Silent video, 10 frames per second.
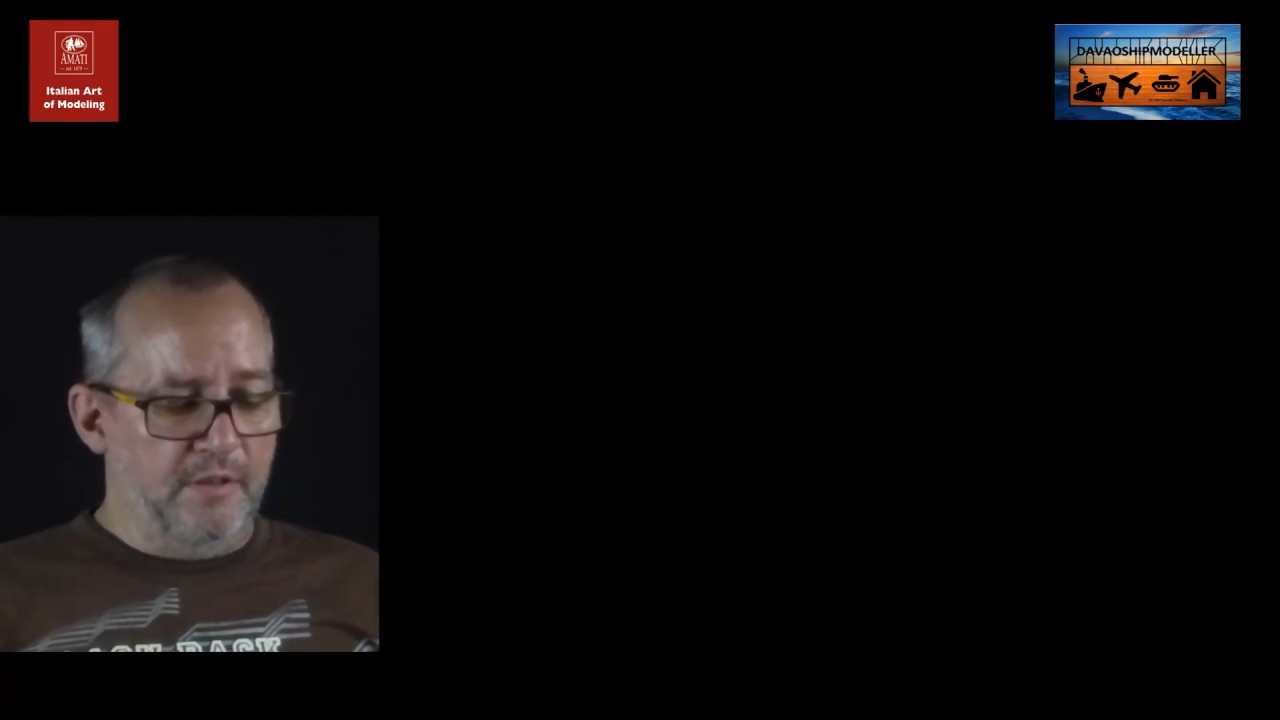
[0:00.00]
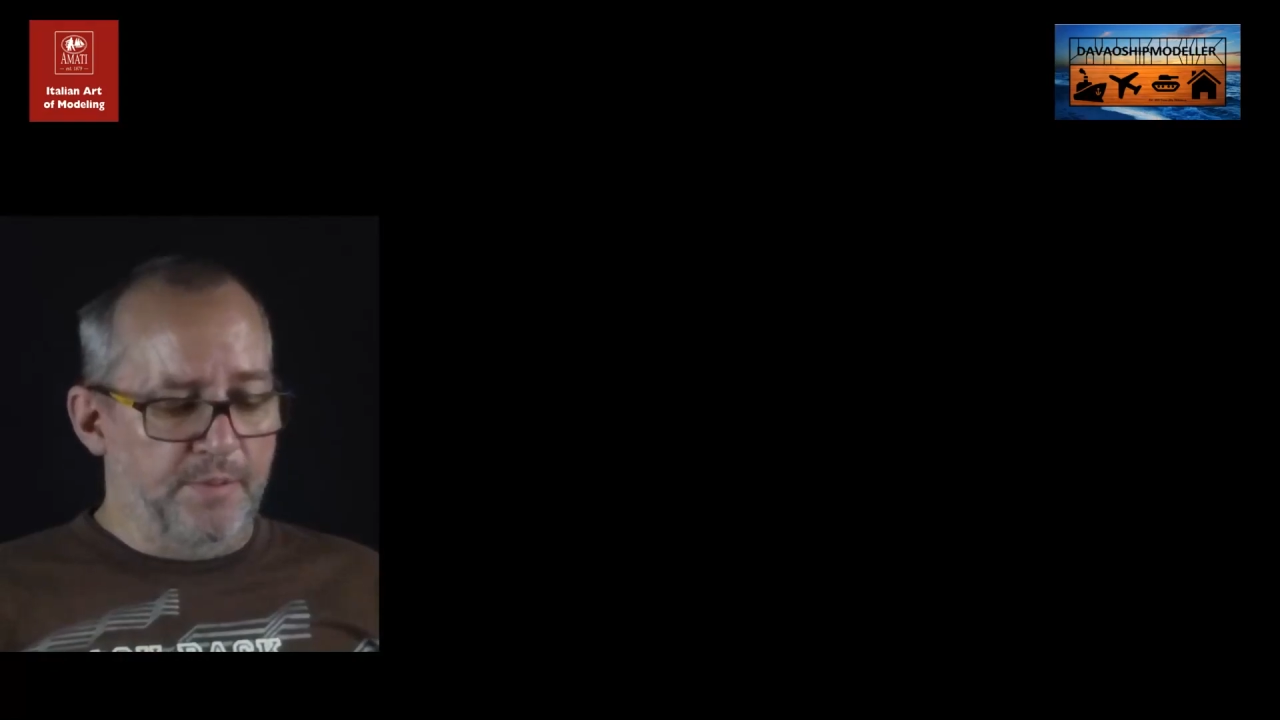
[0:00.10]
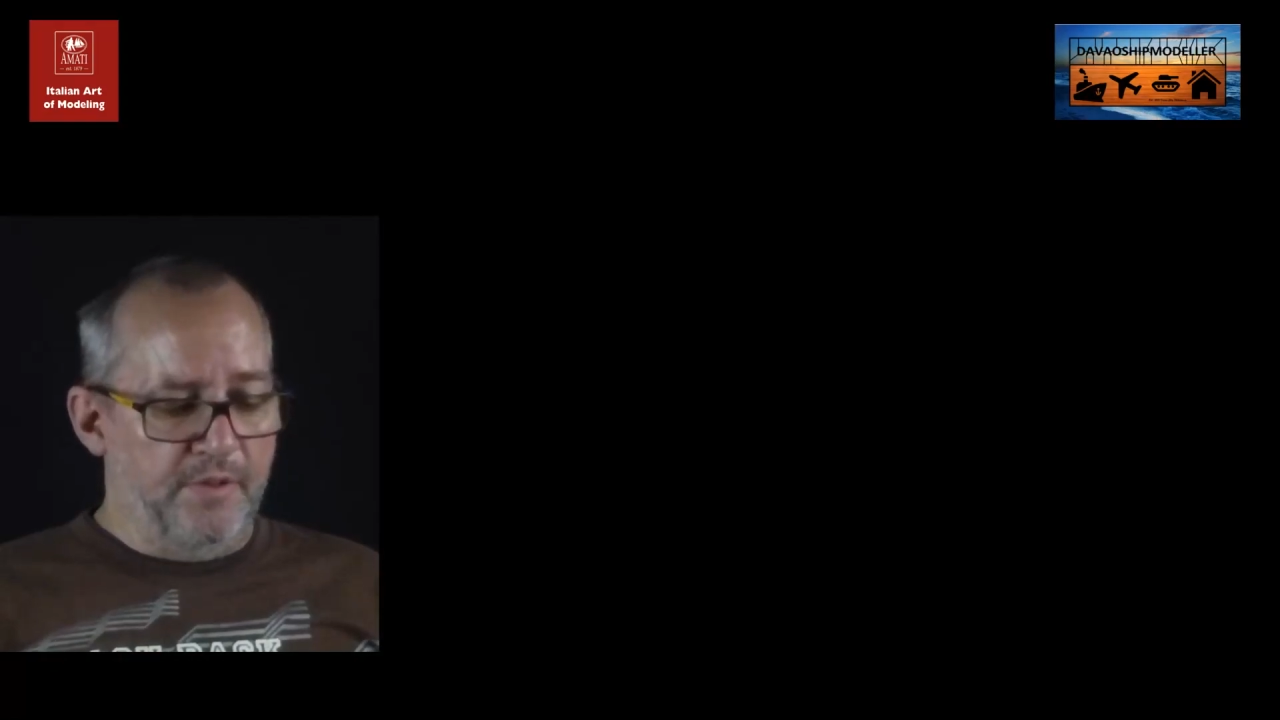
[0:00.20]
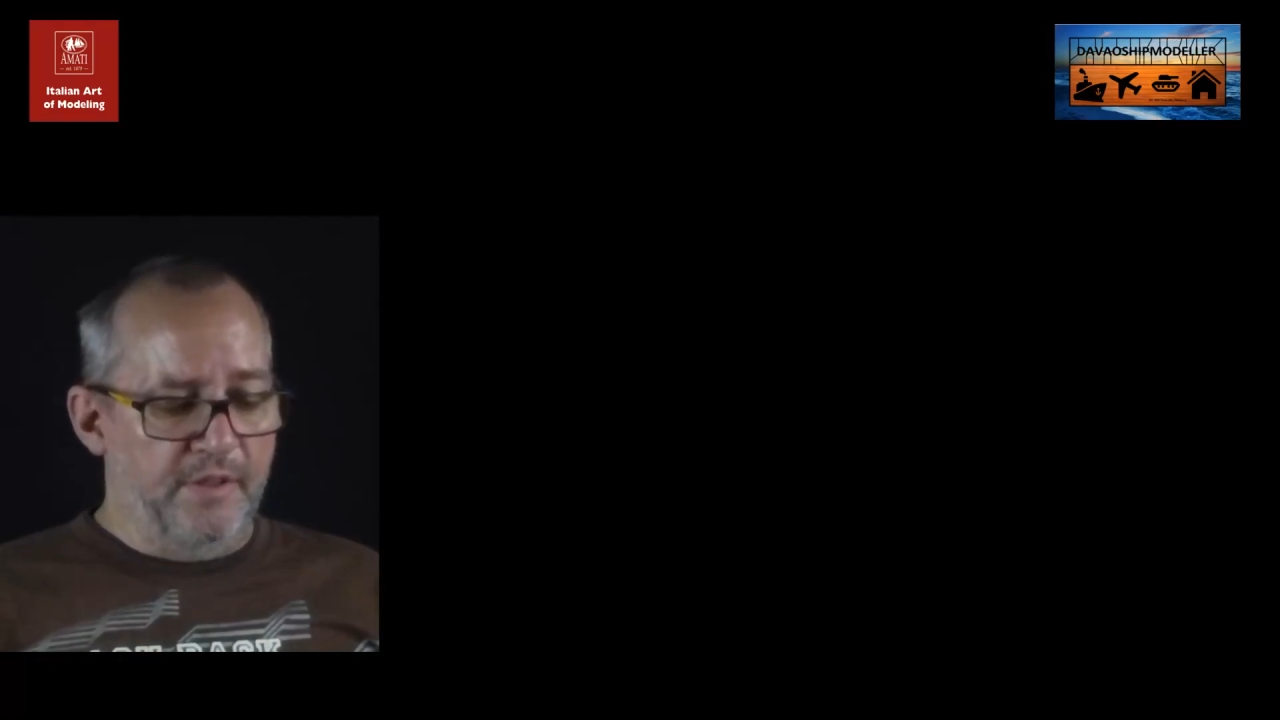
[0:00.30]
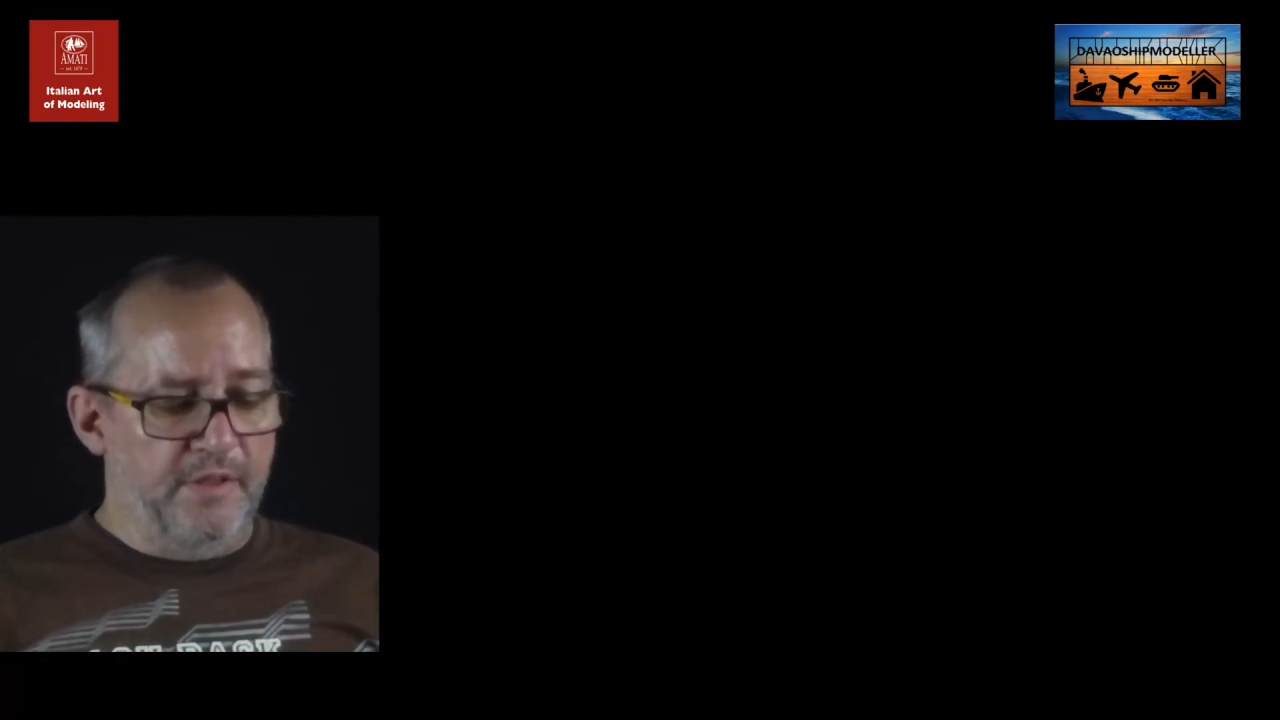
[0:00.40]
the
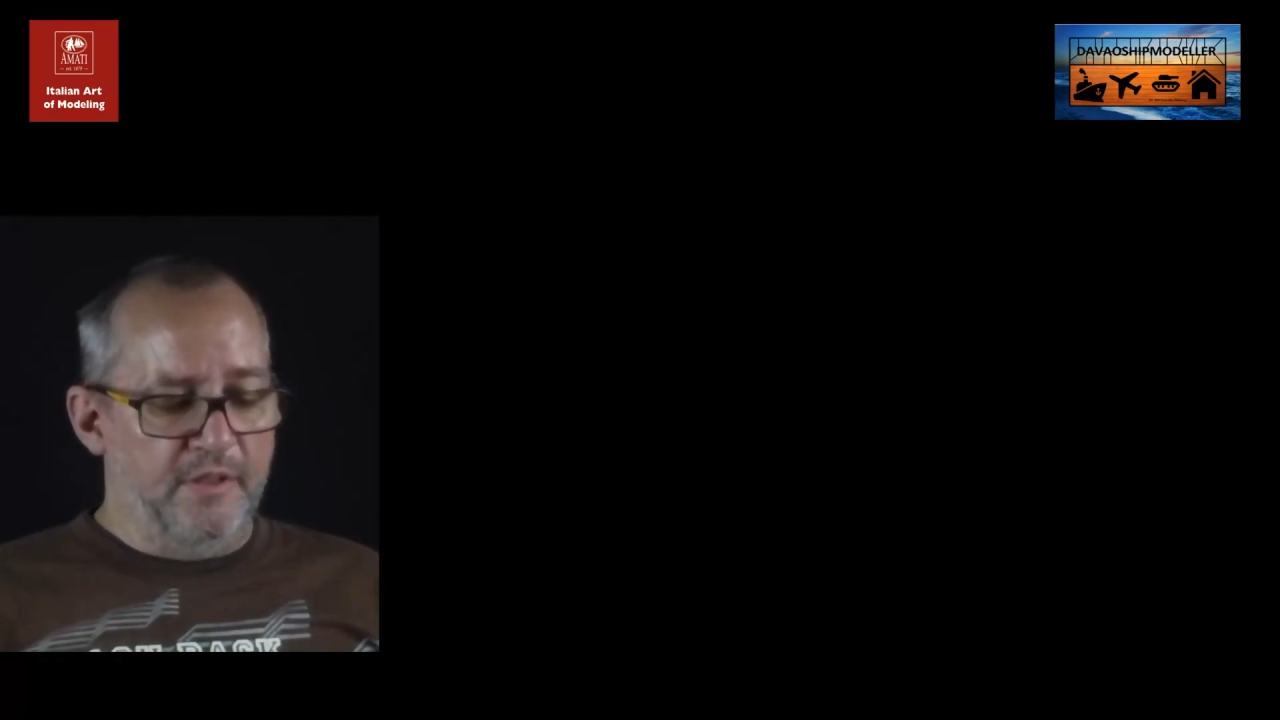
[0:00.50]
point,